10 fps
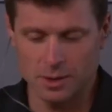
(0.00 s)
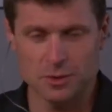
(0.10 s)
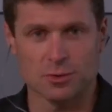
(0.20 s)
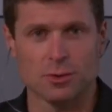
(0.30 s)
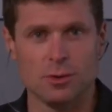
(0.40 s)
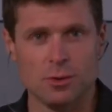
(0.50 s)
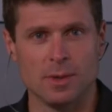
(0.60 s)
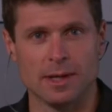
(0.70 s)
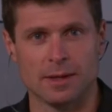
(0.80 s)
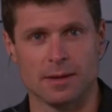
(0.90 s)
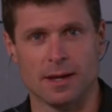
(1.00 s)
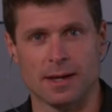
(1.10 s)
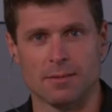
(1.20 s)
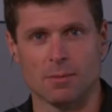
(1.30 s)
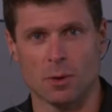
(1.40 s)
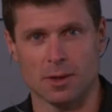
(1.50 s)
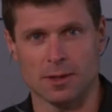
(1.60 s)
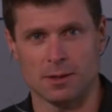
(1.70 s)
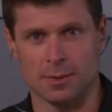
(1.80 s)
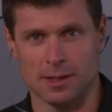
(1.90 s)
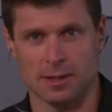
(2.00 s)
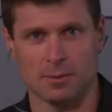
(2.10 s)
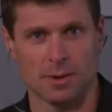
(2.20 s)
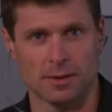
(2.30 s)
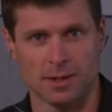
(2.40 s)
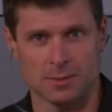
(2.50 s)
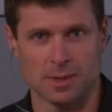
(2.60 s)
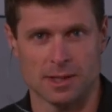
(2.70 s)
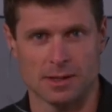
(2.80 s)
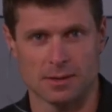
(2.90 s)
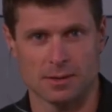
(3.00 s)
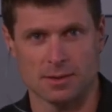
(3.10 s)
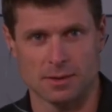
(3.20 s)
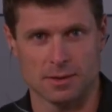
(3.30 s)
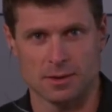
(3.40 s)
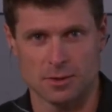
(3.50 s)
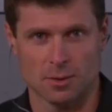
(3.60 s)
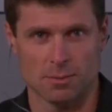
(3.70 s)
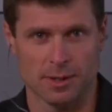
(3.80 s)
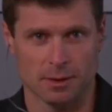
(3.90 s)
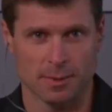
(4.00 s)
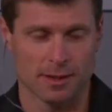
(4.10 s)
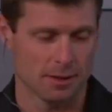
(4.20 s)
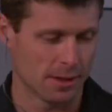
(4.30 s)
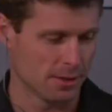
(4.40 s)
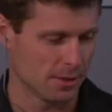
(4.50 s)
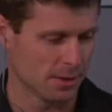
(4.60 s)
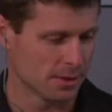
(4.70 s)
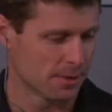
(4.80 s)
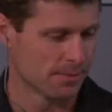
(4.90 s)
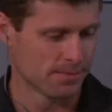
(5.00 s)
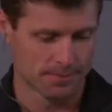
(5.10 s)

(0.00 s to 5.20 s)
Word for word: What drew you into that market to begin with as we kind of start peeling back the layers of this?